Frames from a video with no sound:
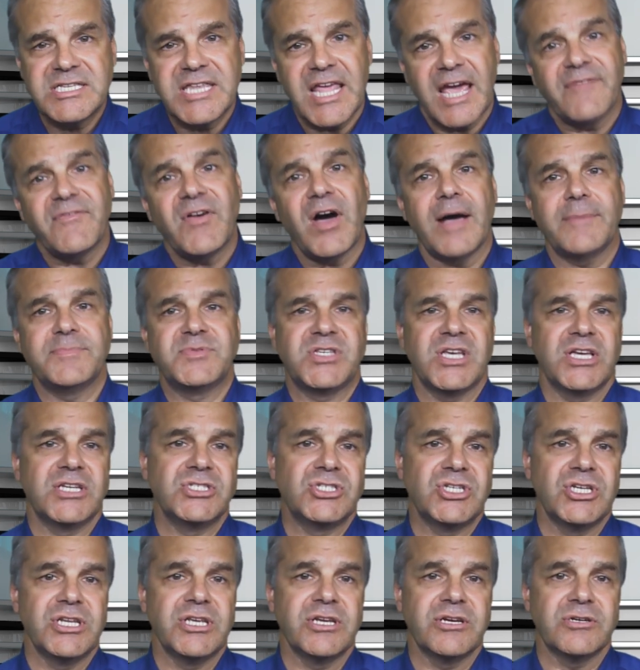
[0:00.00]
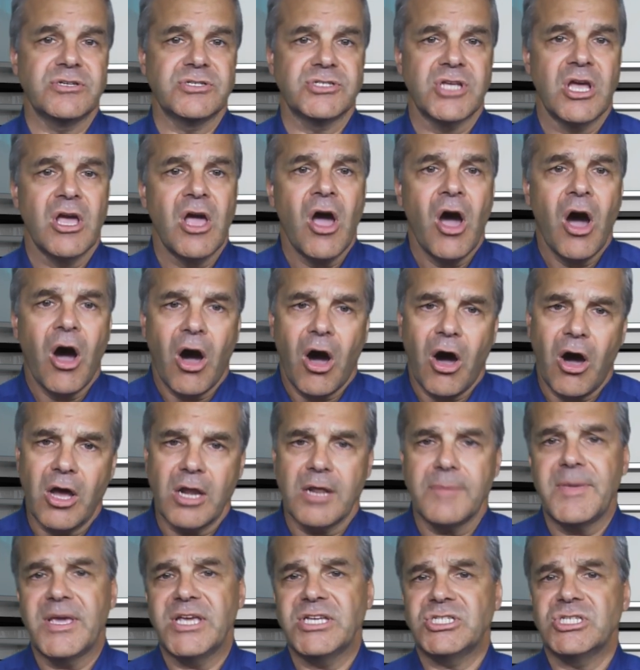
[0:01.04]
DevOps engineers,
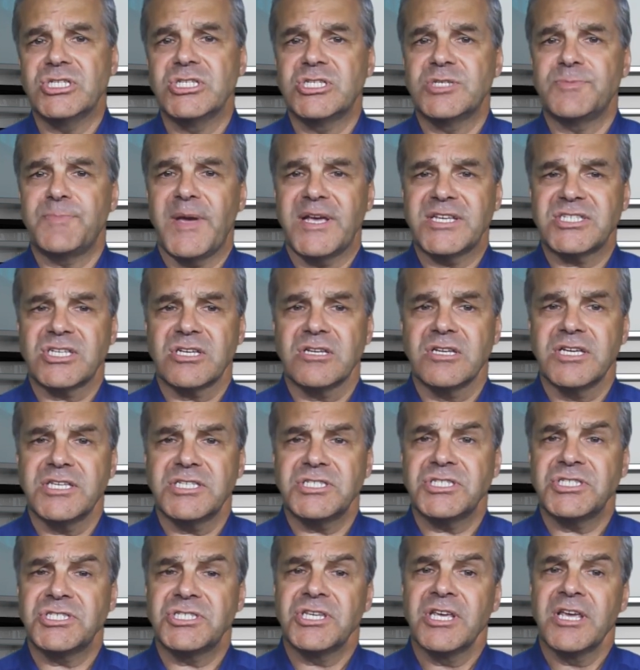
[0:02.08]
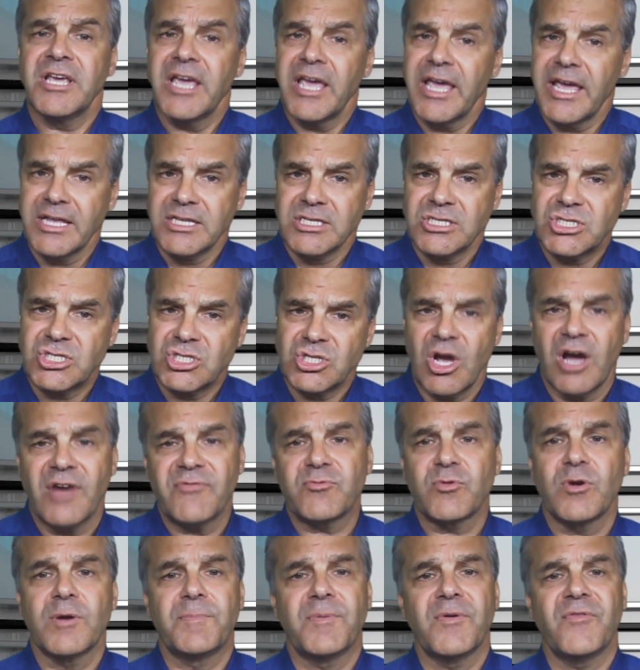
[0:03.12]
automation specialists, and
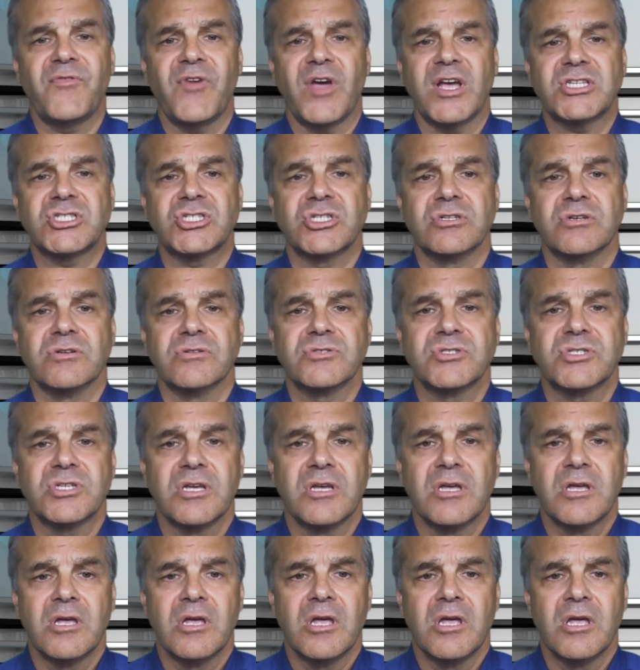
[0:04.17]
software professionals.